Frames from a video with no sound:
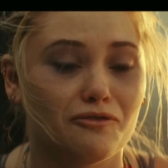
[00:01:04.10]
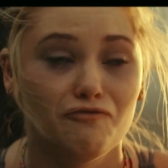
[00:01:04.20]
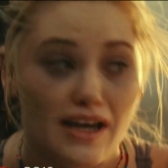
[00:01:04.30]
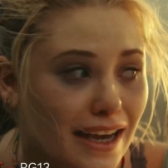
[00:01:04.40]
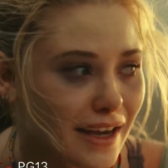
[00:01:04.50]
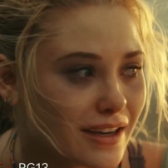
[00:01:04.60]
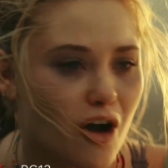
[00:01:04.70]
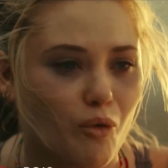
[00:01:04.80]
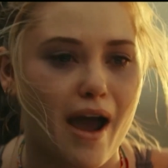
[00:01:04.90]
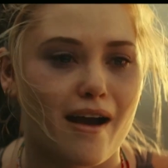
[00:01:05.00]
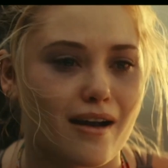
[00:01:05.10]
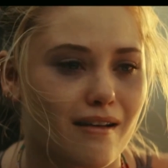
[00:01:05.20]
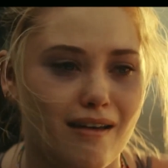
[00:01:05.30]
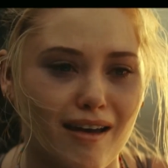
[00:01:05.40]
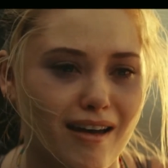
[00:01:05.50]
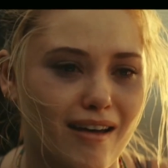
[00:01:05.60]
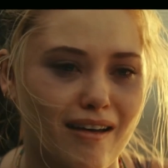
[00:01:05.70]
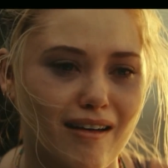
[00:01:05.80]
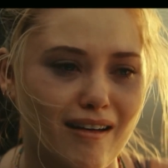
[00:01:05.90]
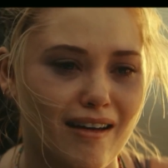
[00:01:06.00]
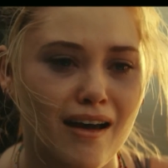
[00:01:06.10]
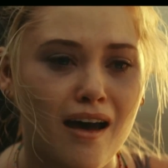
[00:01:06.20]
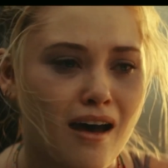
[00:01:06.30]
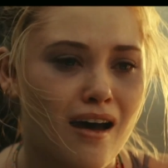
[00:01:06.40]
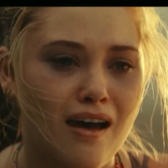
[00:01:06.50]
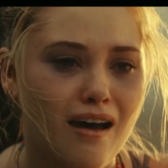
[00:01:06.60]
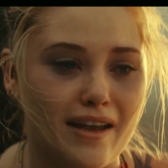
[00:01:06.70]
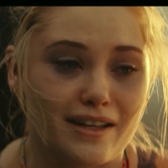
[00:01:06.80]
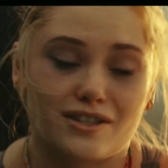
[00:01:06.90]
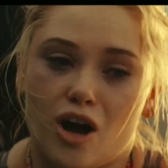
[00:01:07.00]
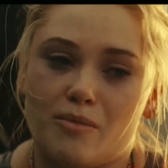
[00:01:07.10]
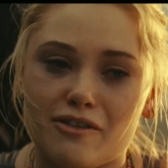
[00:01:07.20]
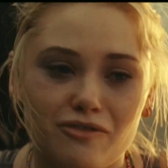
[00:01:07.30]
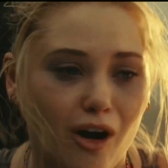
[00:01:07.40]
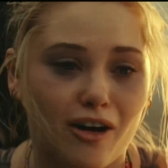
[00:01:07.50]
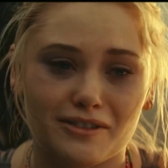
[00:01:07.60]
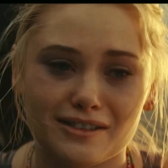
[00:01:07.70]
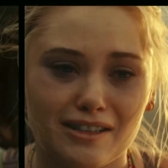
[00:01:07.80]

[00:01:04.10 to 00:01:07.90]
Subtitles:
freaking nowhere. And it's all my fault.